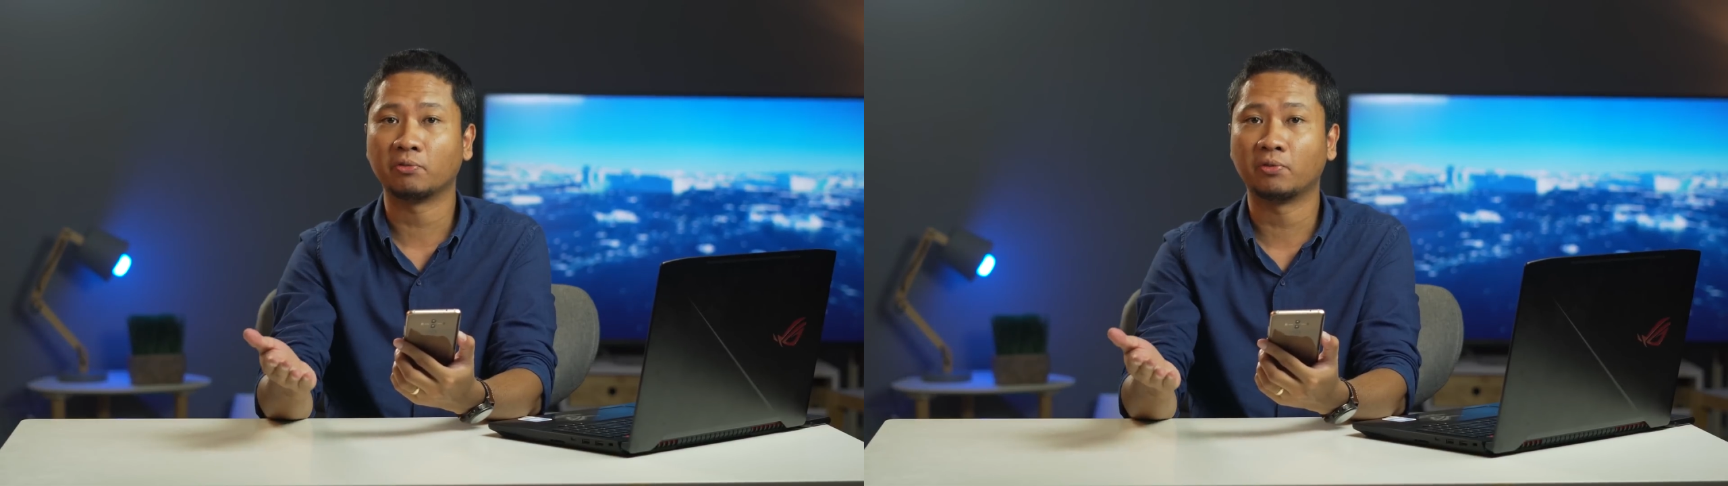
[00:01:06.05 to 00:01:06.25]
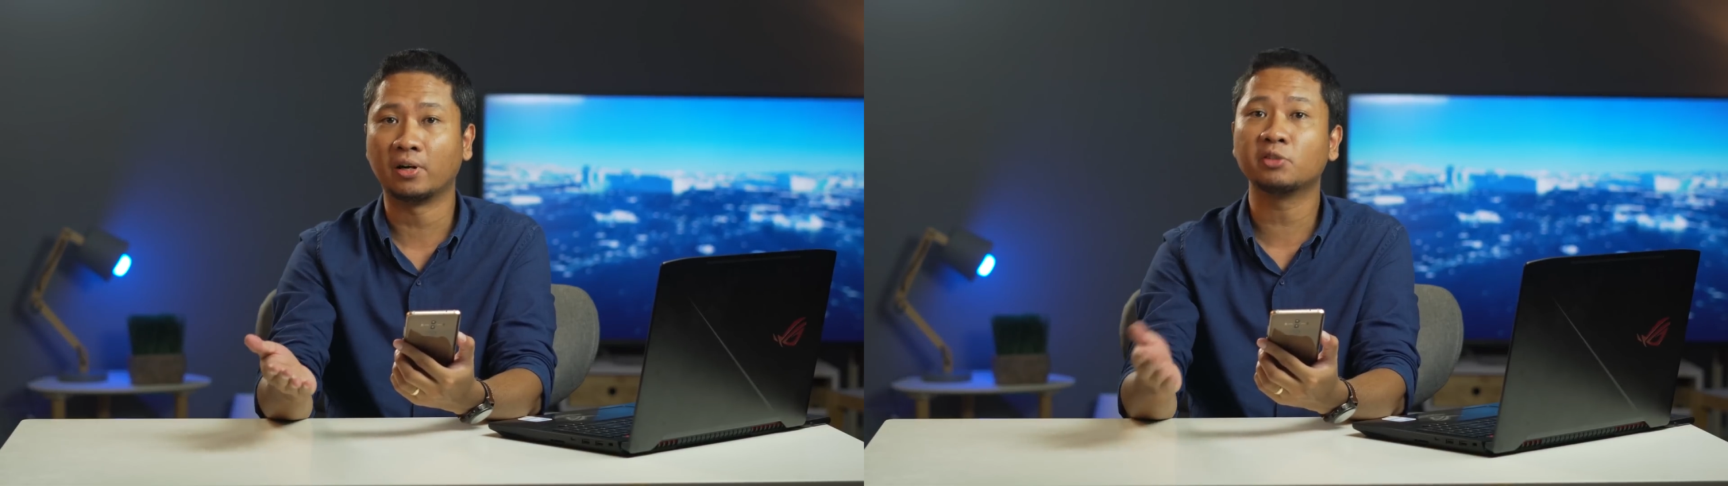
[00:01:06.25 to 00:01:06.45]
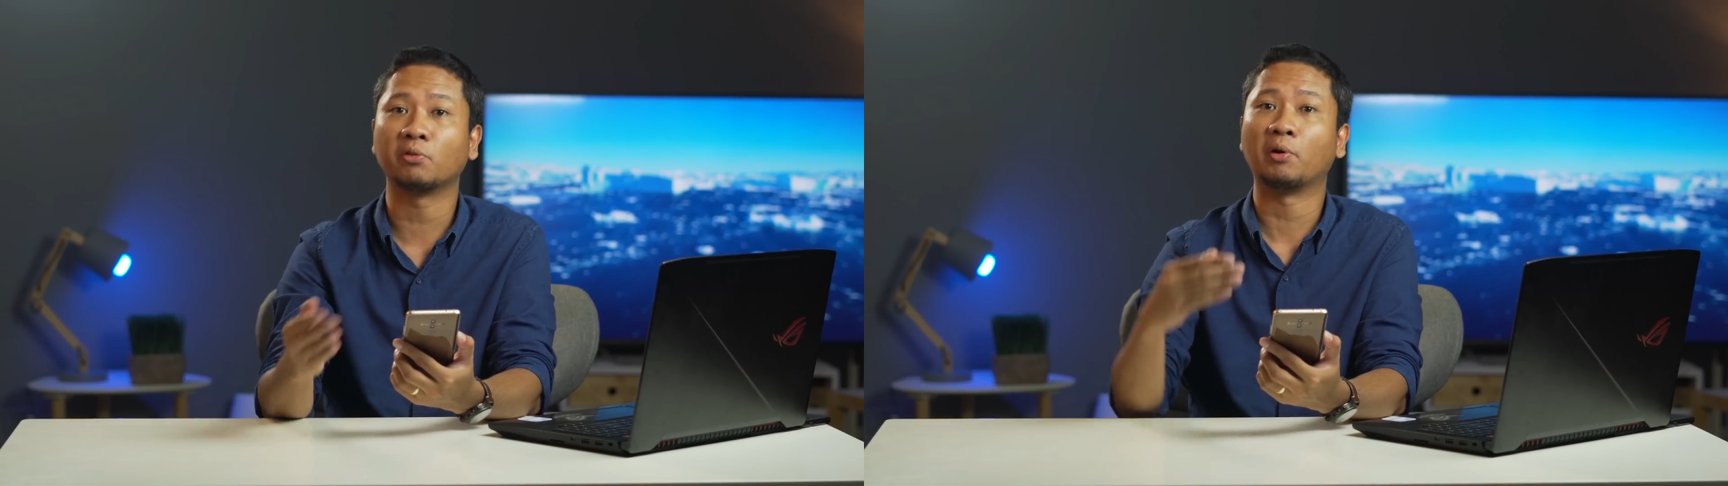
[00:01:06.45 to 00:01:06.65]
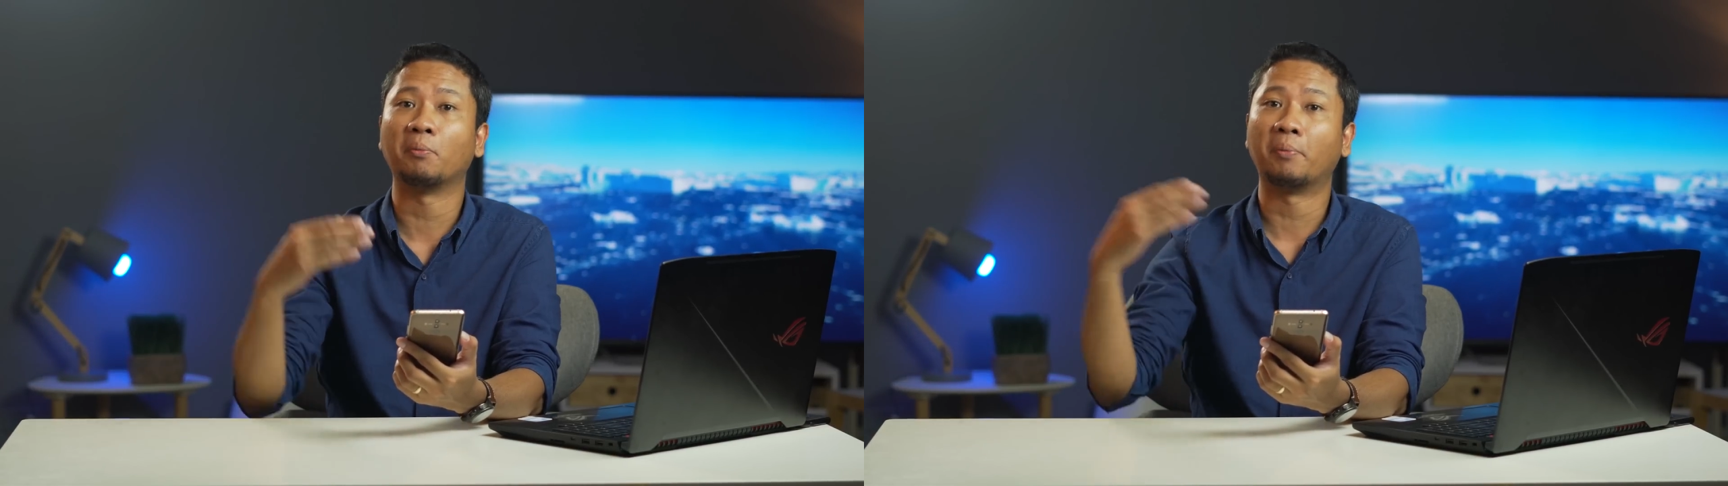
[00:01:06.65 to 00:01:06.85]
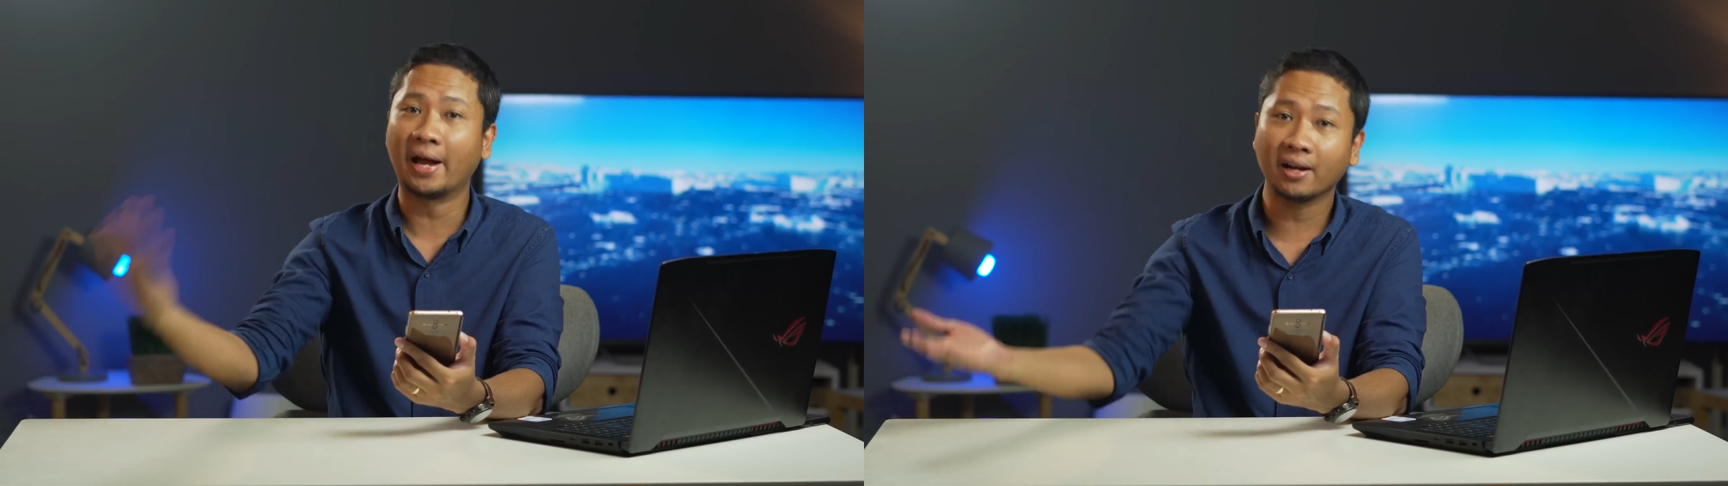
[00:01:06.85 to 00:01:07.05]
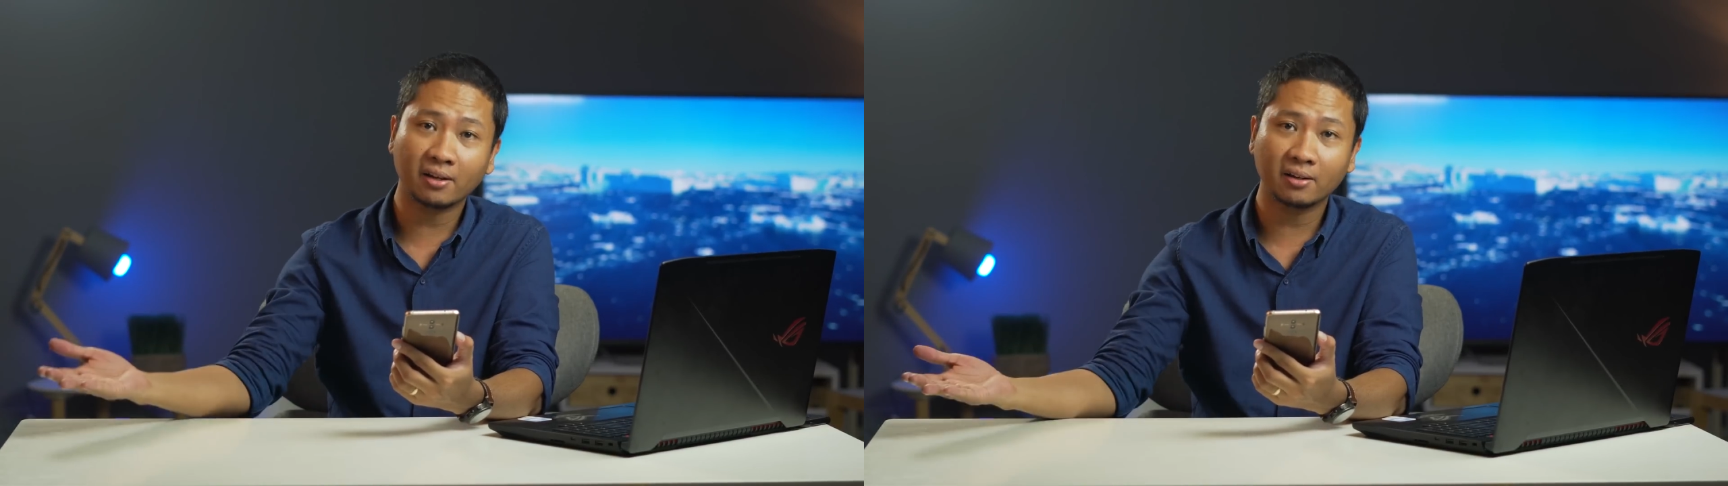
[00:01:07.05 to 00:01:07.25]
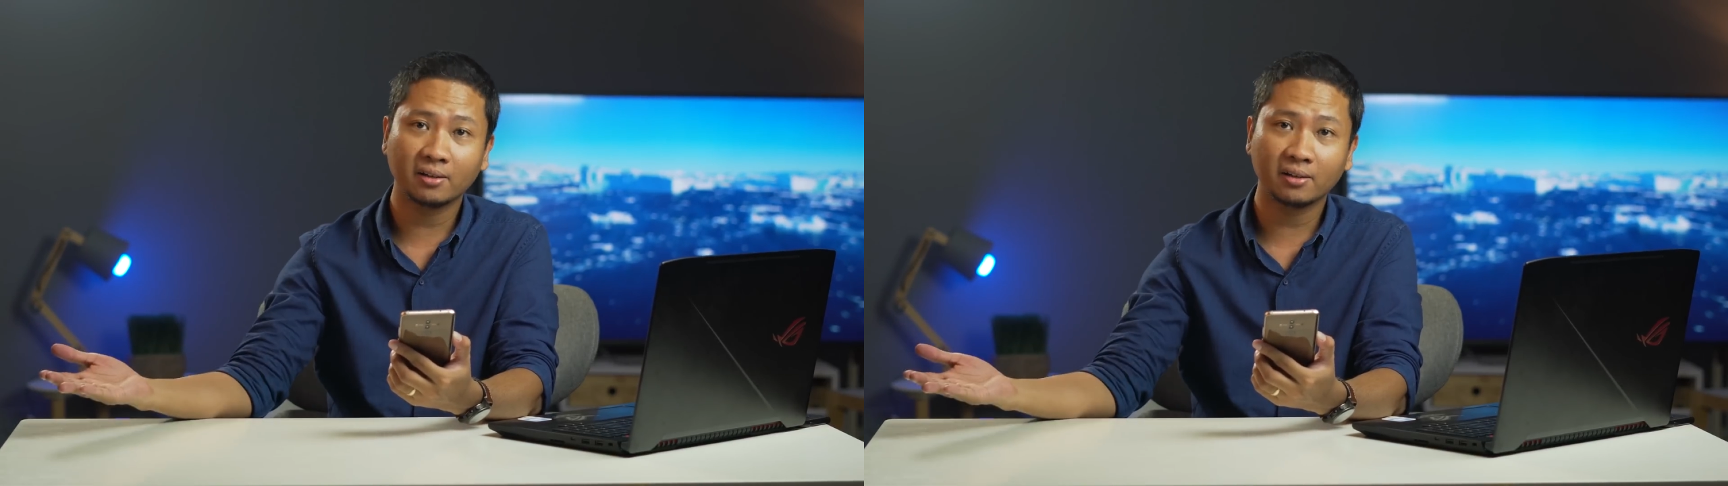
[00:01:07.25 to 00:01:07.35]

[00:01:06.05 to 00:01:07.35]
funds from your bank